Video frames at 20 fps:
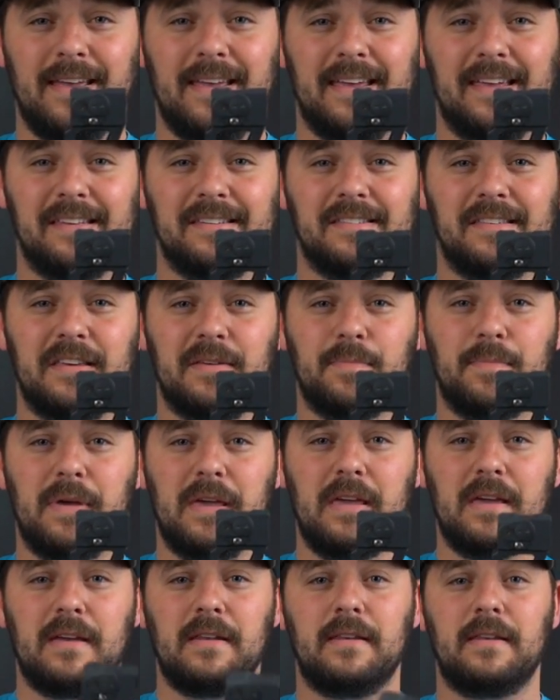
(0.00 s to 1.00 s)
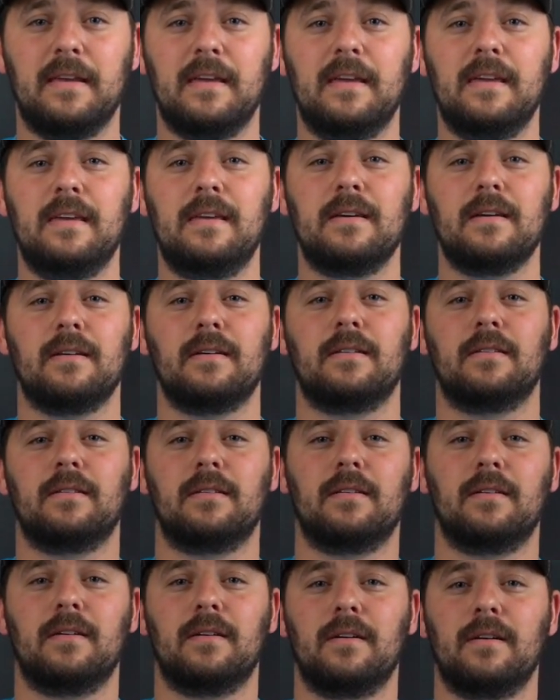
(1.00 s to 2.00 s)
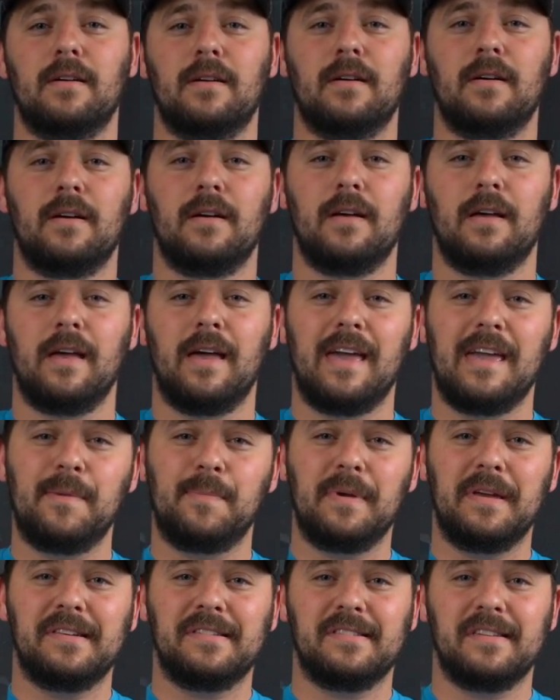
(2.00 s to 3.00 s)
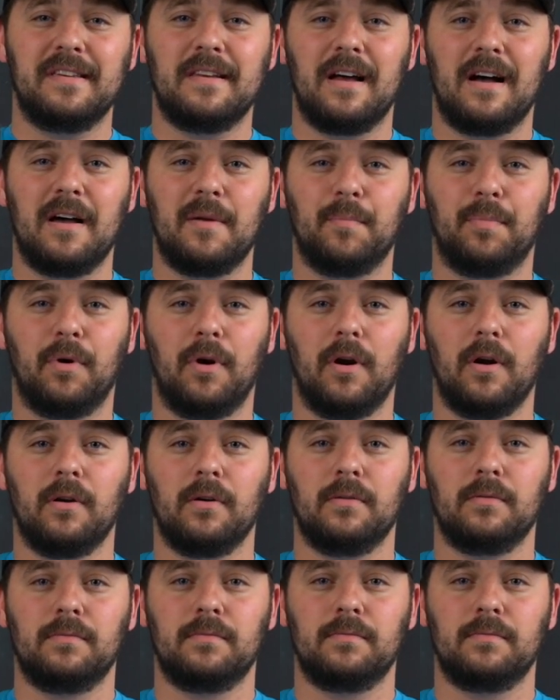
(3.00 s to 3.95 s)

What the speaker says: is the B&T APC9 Pro.